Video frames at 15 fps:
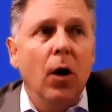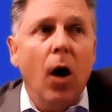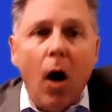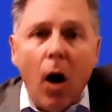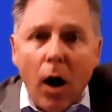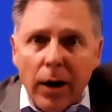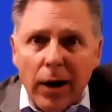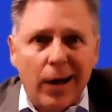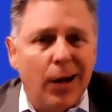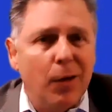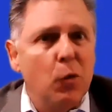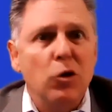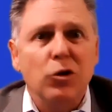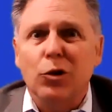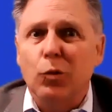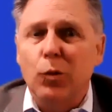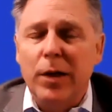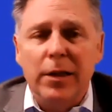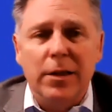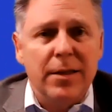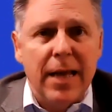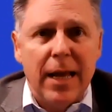on a commercial real
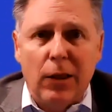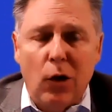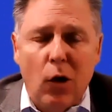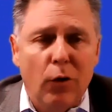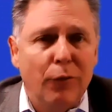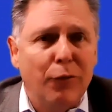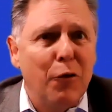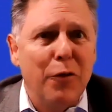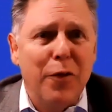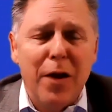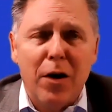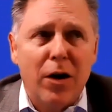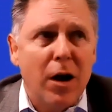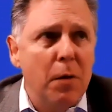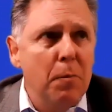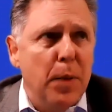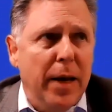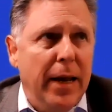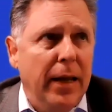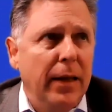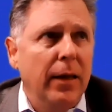estate loan for their company.